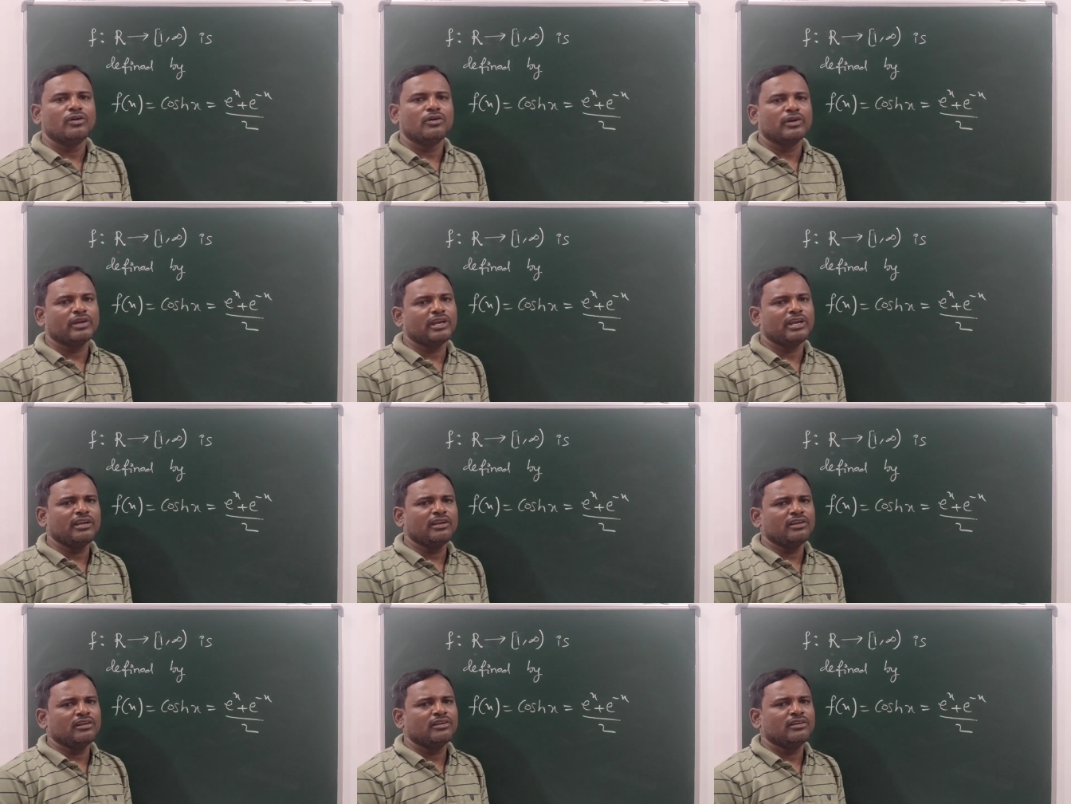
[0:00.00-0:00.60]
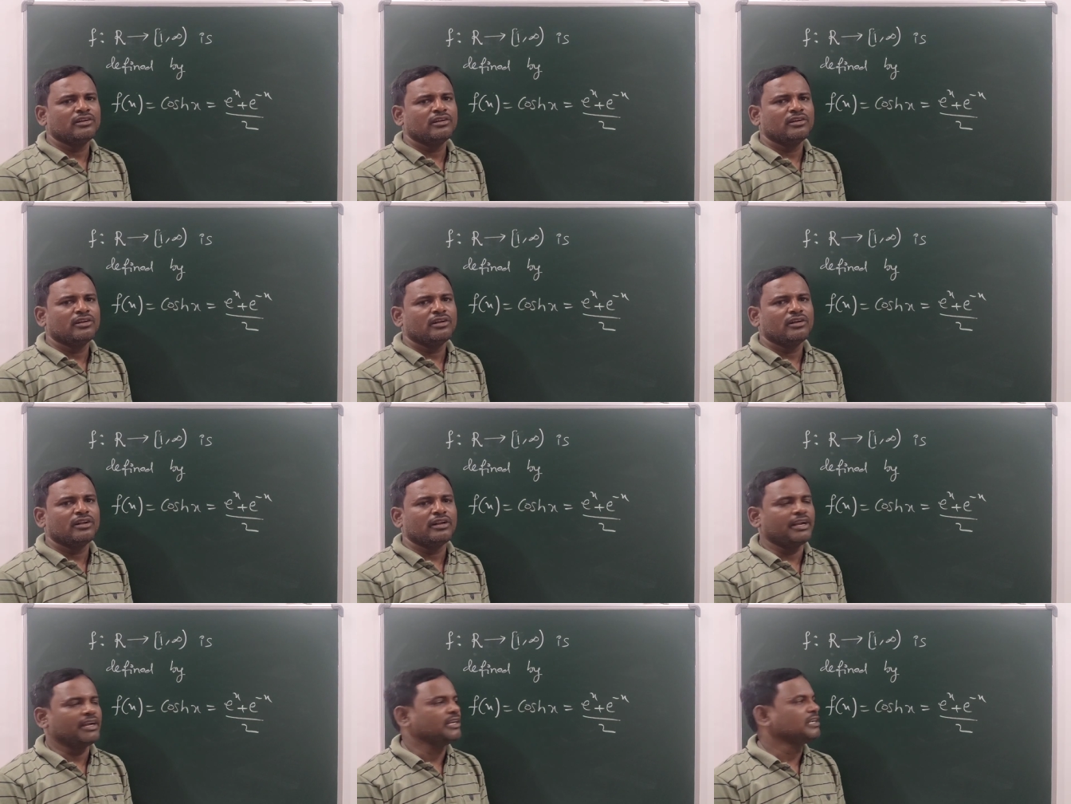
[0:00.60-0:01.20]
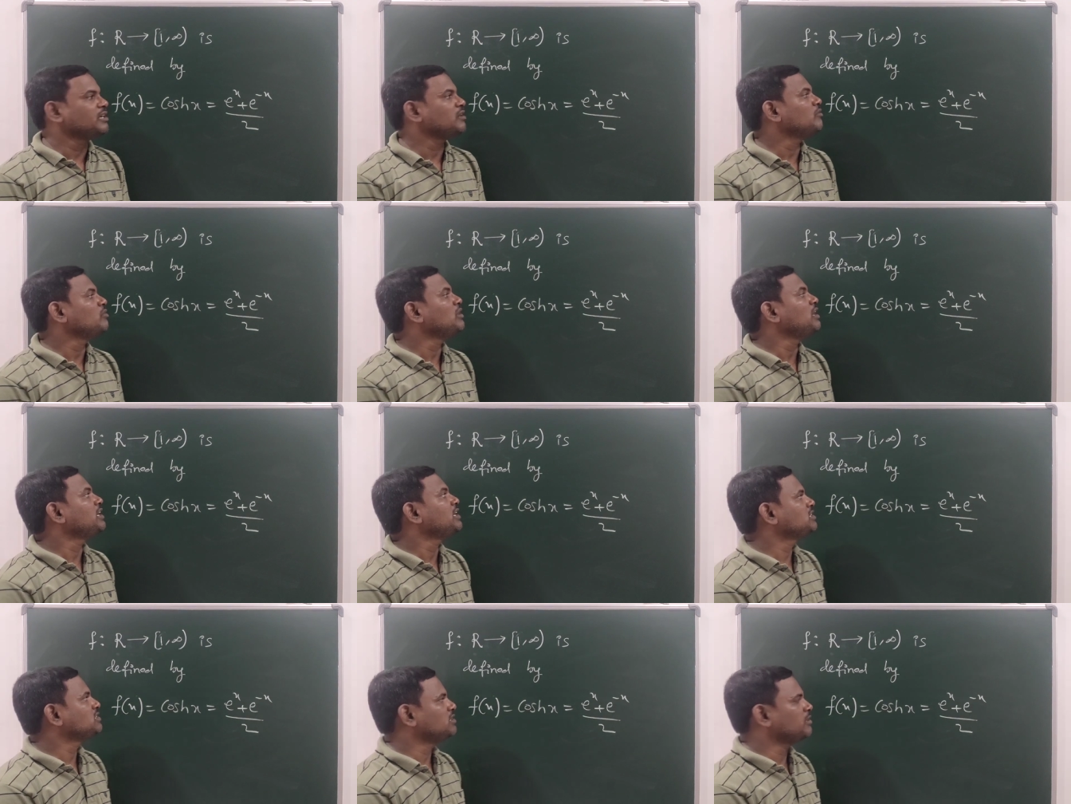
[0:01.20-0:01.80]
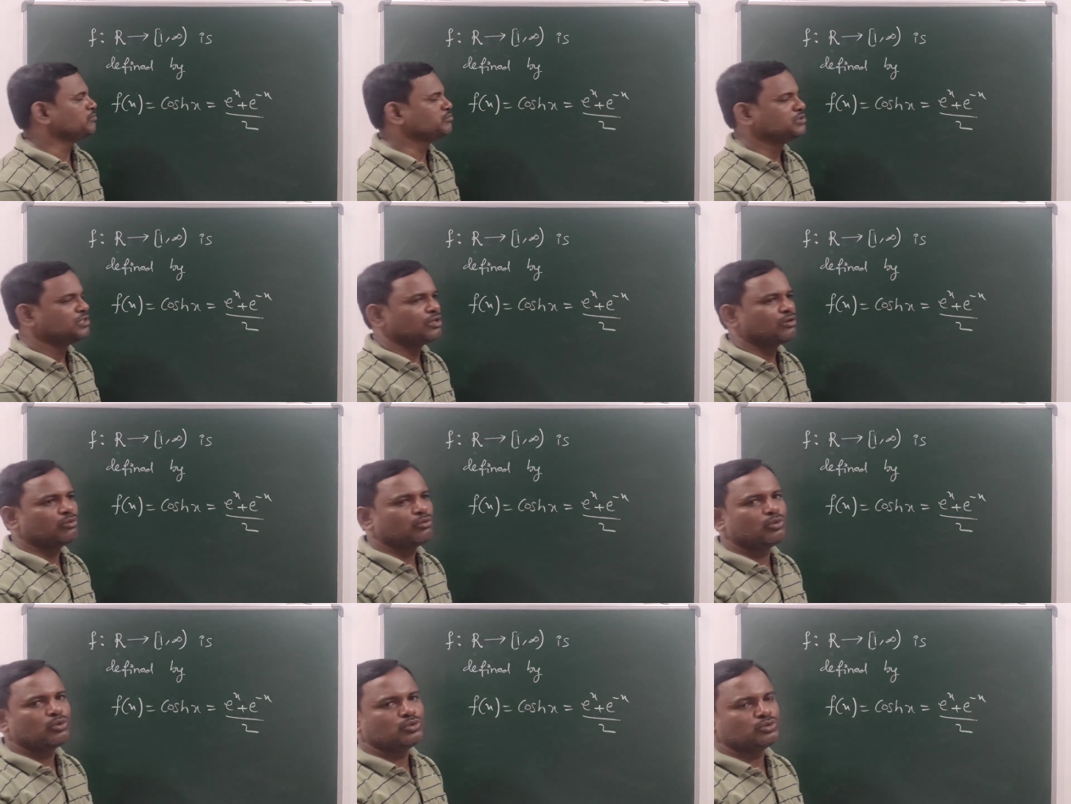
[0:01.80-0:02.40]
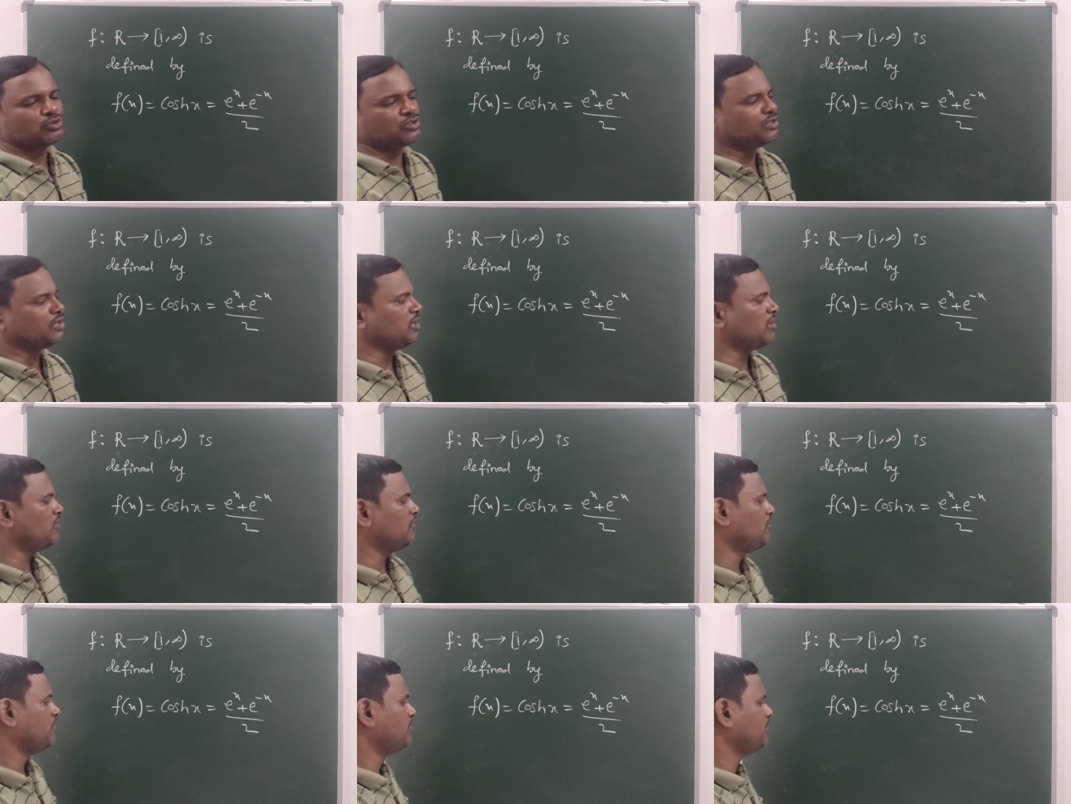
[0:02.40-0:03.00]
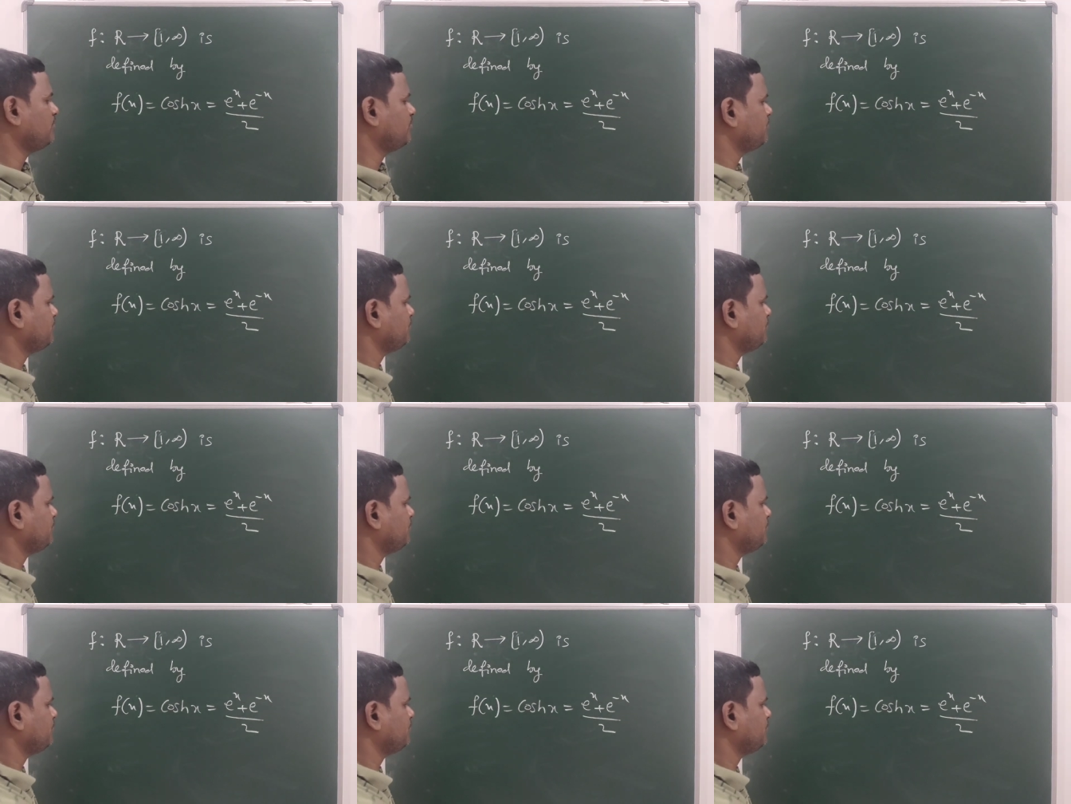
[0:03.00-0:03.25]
Okay, right. Now let us observe whose graph.